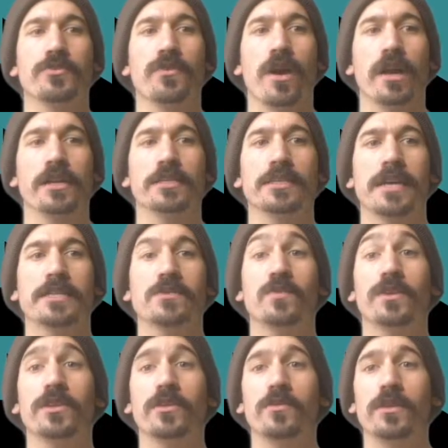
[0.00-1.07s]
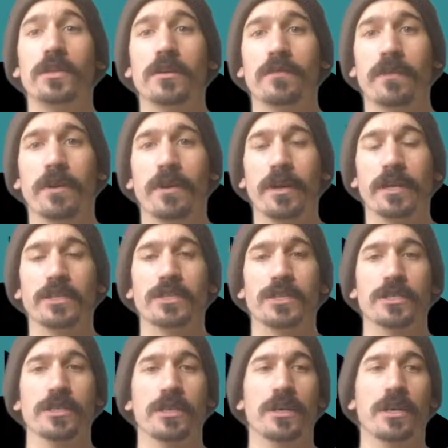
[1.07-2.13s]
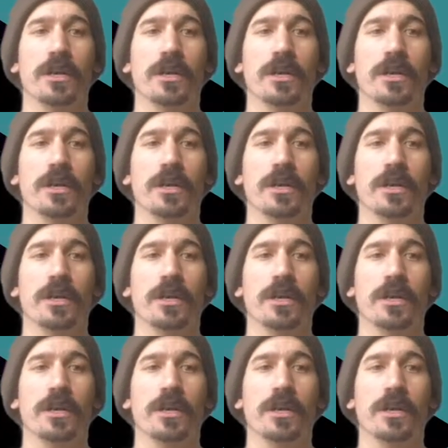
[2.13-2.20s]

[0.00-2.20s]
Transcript: rocket designs with unique variation.